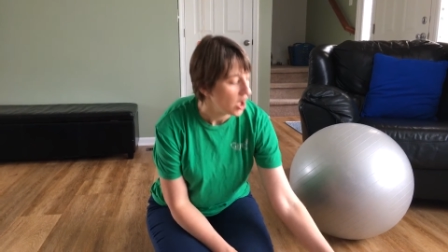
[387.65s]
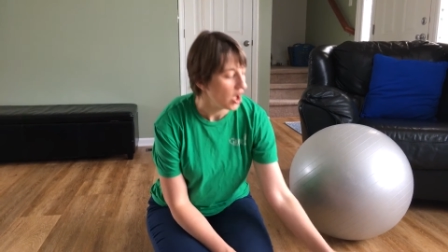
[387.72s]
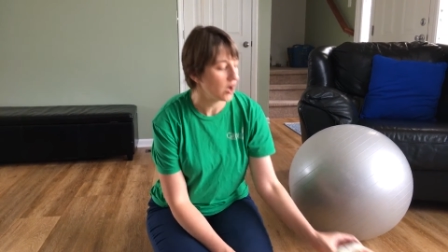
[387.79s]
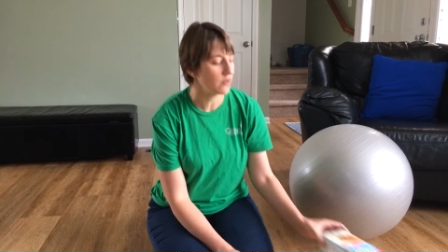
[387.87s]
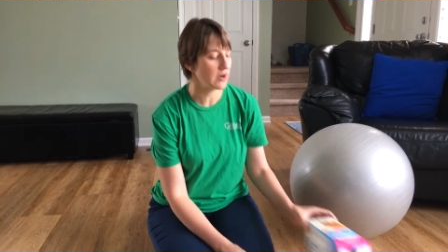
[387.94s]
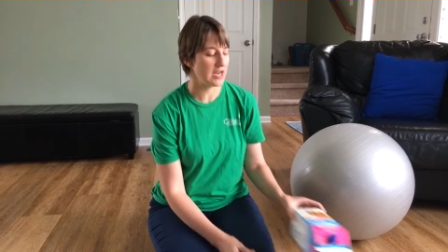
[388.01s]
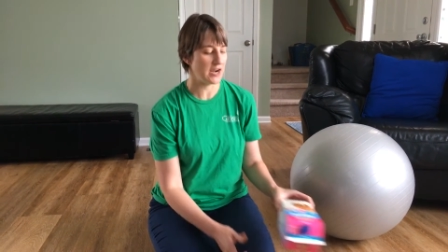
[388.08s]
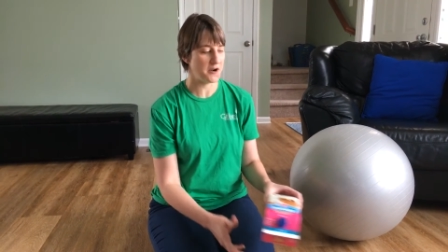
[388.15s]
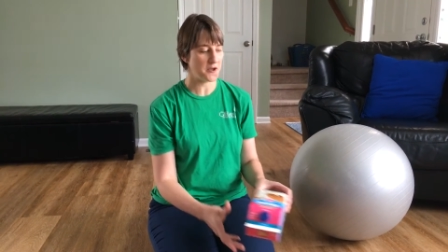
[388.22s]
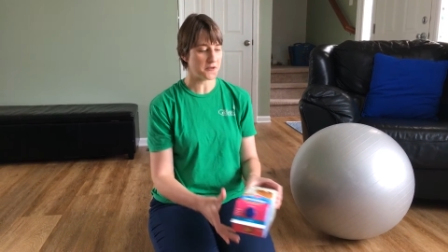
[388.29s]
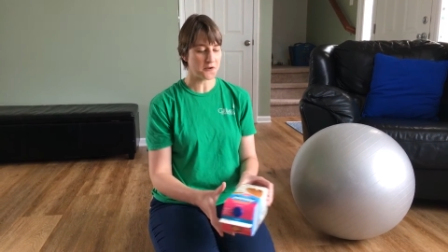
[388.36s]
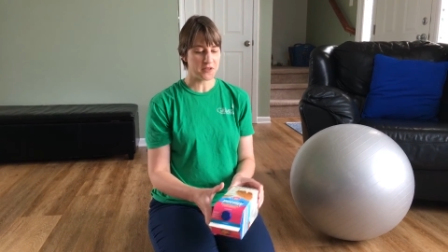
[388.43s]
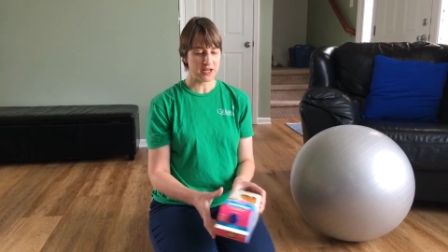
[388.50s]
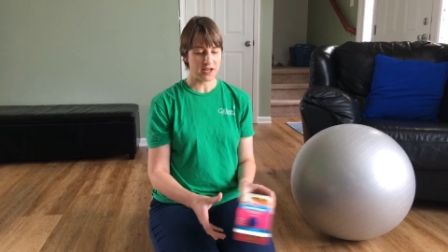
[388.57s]
All right,
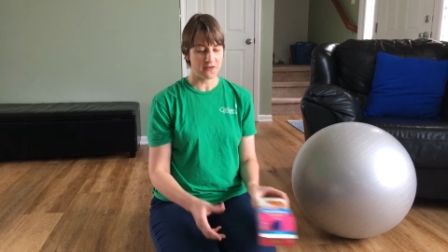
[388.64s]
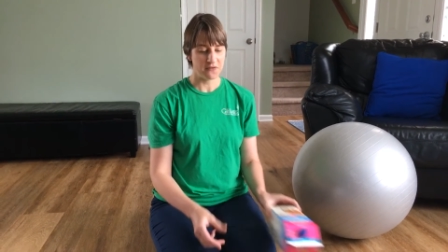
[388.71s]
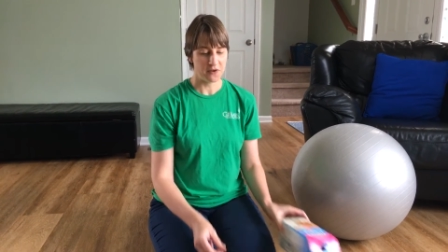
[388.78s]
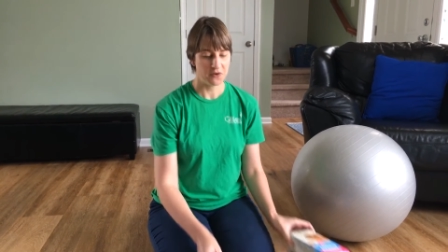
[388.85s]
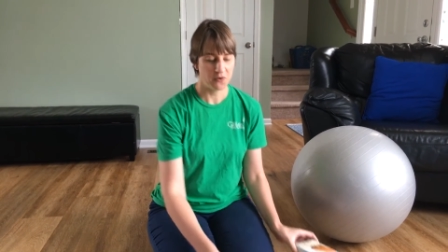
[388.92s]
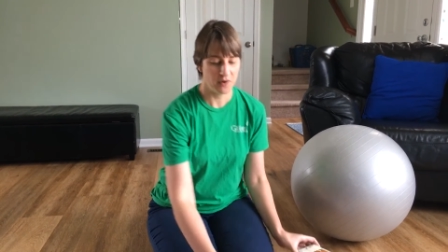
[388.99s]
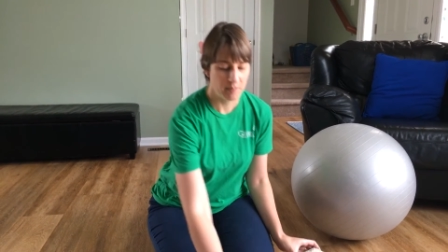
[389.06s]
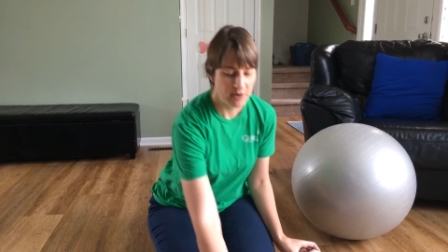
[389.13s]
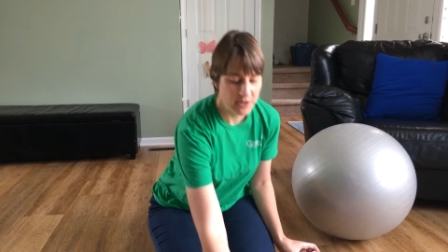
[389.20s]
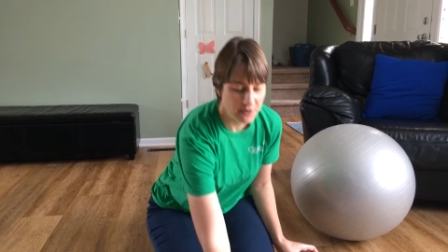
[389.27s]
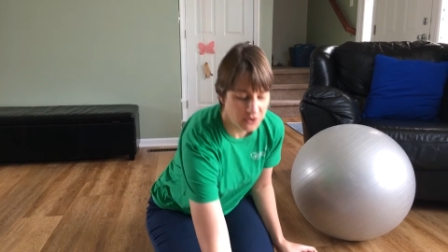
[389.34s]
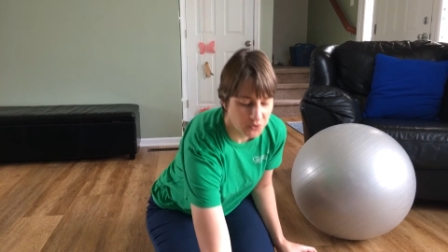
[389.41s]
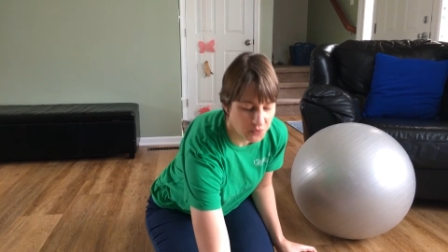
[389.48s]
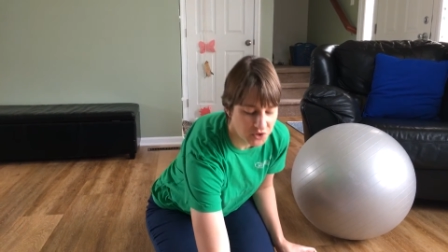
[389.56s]
another thing I found around my
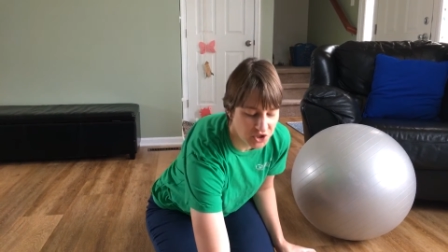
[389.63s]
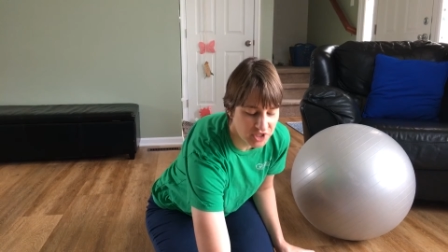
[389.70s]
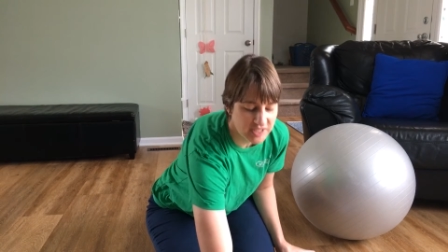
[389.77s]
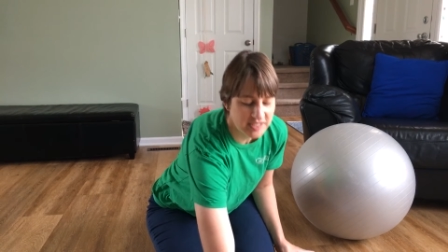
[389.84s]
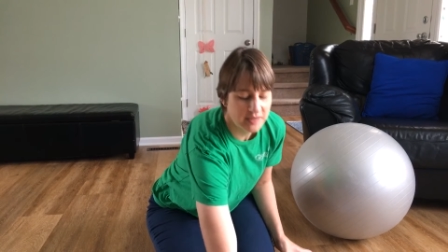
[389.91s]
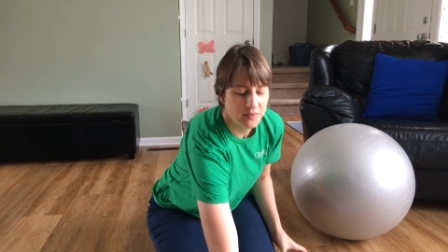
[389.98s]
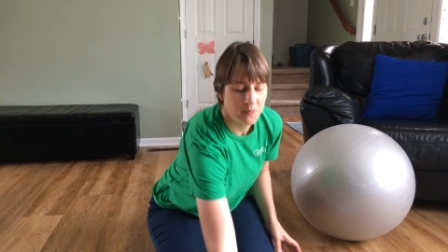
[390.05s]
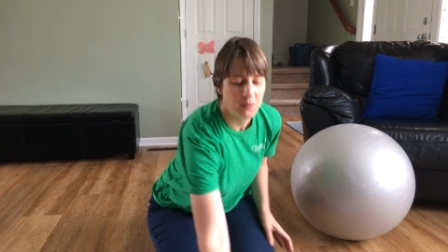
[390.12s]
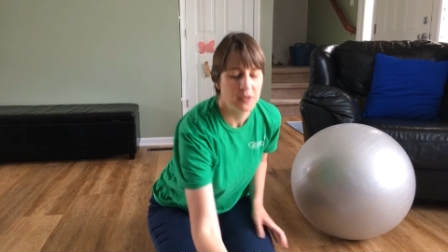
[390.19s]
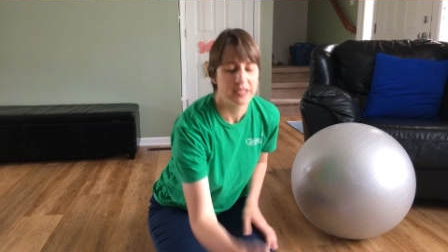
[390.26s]
house was just some